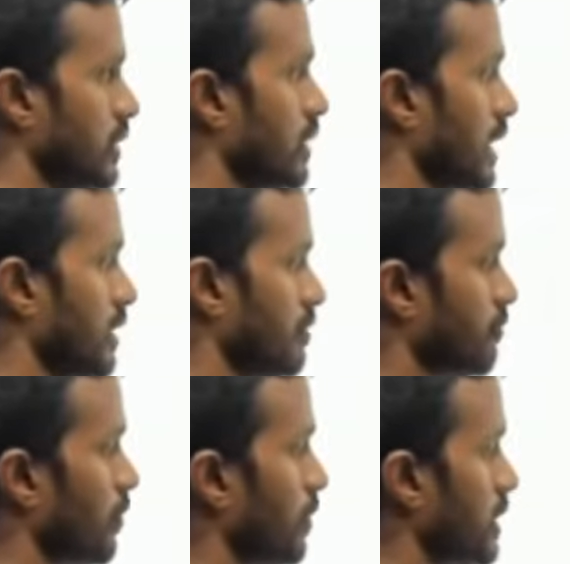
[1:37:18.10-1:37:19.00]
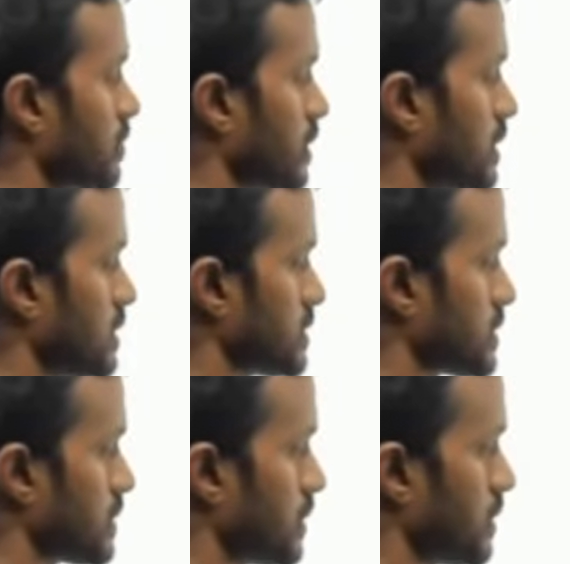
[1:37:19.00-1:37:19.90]
then you have 4
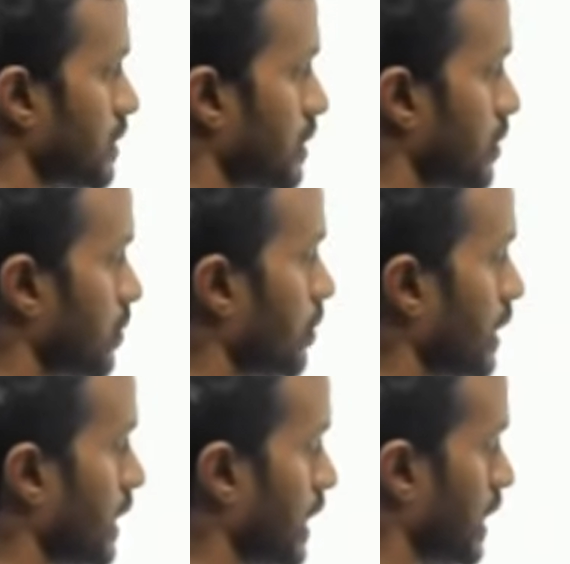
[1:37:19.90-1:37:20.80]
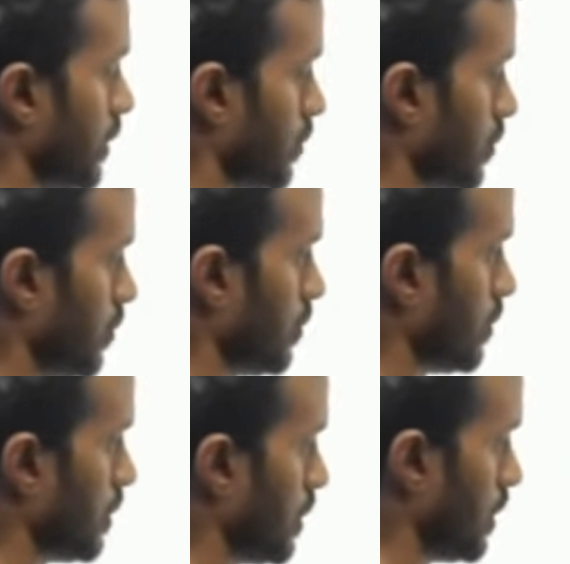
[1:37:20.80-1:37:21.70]
equals 2a, a into 2,